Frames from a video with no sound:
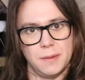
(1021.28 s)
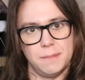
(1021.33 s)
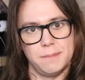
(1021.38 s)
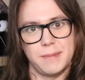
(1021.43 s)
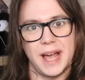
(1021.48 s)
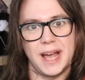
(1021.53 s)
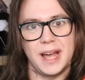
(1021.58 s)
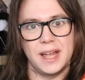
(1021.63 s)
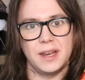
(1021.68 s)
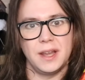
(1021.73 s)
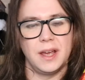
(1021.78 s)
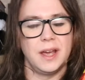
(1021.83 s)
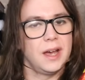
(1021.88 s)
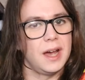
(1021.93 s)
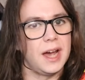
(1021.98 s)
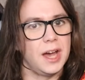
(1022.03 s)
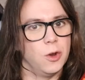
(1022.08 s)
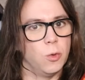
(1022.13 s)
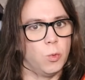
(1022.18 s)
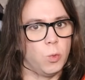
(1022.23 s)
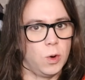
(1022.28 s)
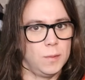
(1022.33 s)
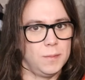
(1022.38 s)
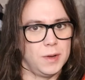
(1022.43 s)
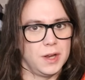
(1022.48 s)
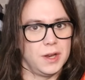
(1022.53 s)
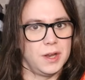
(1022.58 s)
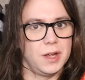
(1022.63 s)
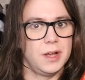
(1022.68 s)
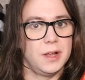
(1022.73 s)
a man and a
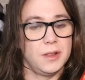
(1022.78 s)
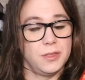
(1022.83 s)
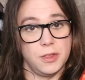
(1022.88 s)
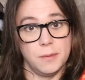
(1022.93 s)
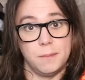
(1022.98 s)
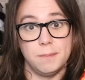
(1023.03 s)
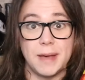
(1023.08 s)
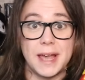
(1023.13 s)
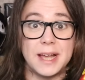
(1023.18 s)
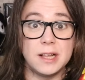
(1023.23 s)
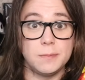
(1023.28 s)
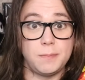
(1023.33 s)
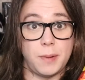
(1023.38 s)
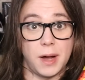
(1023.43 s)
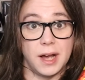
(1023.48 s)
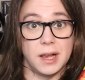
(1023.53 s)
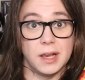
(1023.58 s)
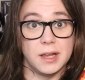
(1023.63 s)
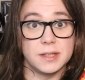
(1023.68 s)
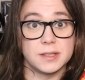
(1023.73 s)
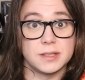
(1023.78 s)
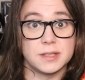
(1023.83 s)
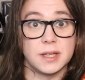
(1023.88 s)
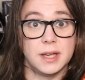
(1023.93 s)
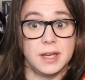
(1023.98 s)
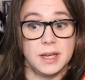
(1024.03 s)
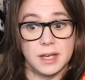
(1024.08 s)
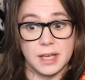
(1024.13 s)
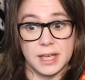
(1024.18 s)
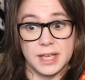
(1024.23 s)
woman. The male pilot
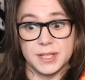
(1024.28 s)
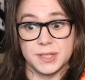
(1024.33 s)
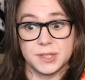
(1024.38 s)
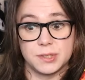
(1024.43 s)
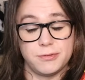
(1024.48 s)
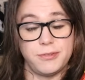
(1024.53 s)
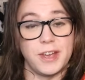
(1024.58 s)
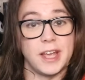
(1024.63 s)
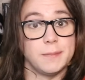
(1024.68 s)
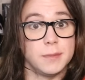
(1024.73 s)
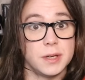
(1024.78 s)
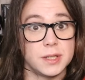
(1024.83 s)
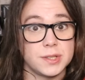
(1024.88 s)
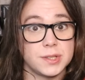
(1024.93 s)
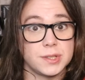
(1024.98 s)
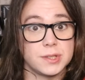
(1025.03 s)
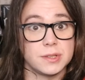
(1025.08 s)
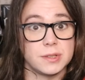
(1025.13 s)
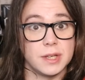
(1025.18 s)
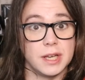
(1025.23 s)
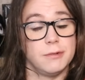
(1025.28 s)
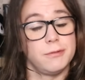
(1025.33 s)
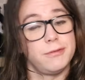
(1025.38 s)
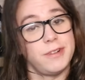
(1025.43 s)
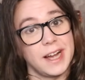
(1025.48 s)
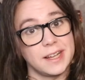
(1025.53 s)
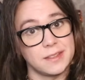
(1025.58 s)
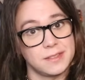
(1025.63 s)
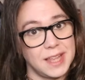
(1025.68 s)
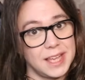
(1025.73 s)
is famous. In
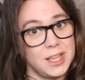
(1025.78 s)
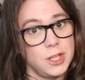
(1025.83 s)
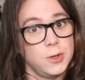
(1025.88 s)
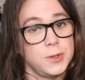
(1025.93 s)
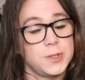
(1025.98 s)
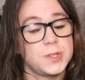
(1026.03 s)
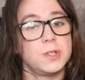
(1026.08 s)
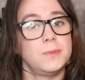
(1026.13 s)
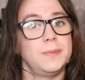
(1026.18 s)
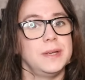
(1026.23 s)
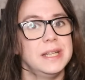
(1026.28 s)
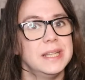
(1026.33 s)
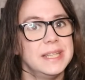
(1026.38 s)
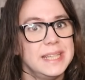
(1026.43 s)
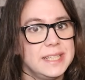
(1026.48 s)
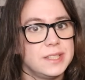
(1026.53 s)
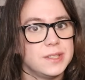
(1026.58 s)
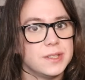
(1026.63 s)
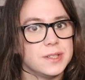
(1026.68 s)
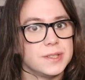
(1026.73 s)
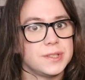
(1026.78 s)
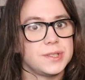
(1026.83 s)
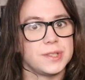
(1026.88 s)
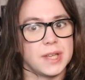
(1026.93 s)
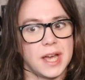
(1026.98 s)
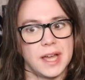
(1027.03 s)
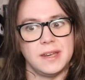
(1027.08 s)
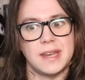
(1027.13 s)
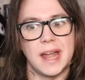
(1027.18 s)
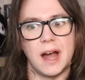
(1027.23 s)
fact, they used to be
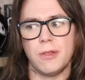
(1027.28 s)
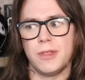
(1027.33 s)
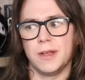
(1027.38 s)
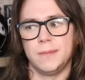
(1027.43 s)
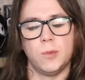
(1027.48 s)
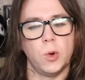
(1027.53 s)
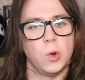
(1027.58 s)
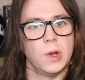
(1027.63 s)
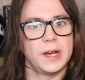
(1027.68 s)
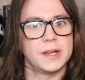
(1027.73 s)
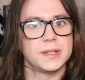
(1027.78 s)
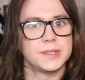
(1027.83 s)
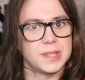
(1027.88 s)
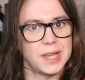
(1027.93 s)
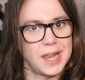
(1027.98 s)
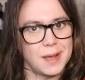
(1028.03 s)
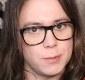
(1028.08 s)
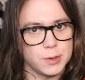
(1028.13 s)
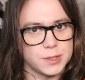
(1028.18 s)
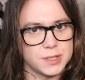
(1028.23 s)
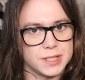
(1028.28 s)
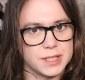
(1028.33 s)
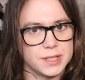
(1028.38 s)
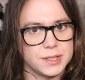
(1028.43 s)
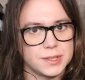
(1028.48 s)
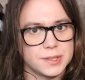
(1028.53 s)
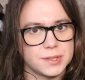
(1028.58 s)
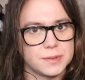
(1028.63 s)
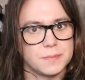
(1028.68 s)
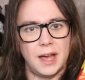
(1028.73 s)
leaders and now they're more like
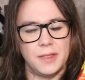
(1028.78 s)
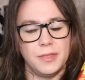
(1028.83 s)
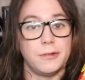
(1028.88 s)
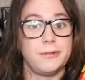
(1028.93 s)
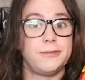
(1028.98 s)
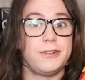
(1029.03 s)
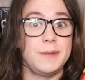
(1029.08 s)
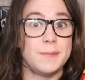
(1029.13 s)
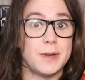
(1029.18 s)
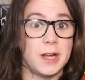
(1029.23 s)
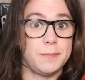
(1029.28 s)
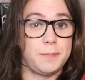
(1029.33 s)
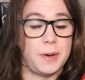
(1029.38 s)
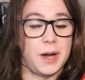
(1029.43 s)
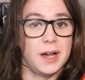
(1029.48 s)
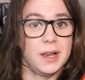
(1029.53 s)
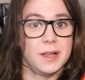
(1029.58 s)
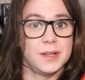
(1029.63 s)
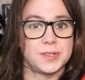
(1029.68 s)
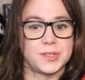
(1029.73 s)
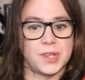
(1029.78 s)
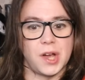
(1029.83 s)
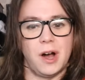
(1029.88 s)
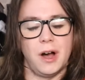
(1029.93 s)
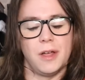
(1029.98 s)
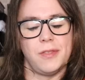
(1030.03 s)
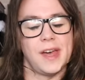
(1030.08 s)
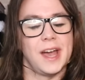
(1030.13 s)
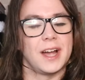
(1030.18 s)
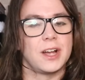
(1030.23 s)
celebrities. And the female pilots
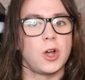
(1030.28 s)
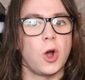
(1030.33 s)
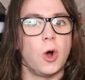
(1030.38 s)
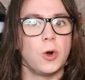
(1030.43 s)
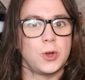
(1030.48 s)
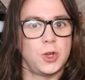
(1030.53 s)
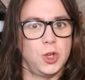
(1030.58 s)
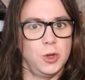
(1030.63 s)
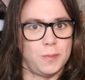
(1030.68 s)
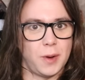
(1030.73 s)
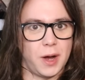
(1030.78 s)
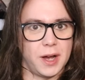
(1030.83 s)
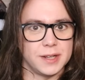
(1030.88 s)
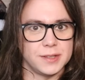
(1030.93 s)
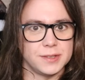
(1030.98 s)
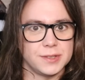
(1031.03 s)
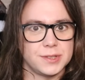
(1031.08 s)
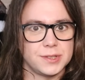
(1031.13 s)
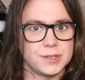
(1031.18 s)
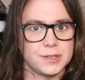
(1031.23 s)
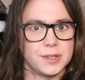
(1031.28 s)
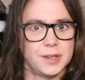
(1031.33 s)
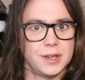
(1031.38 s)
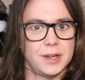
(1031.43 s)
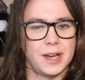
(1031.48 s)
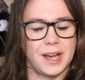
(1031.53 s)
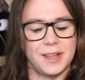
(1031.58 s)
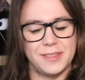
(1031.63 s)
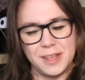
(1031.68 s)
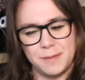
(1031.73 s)
are their concubines.
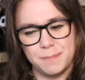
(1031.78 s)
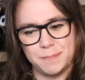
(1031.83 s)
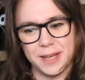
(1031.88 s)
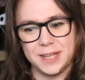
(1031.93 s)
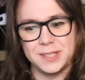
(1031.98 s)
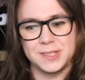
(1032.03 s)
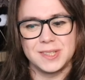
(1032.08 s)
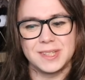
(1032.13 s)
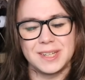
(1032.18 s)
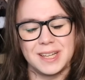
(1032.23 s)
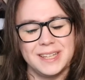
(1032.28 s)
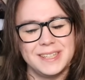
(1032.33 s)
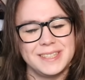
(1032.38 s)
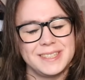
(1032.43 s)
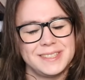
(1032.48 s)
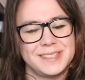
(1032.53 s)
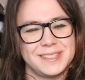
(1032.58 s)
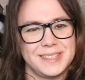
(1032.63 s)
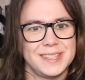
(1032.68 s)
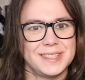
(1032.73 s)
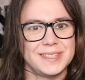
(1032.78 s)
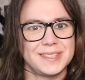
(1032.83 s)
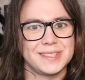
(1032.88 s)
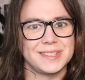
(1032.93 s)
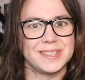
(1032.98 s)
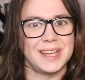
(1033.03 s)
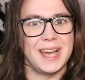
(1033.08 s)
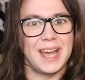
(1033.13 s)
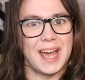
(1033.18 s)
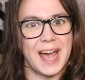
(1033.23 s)
And they basically exist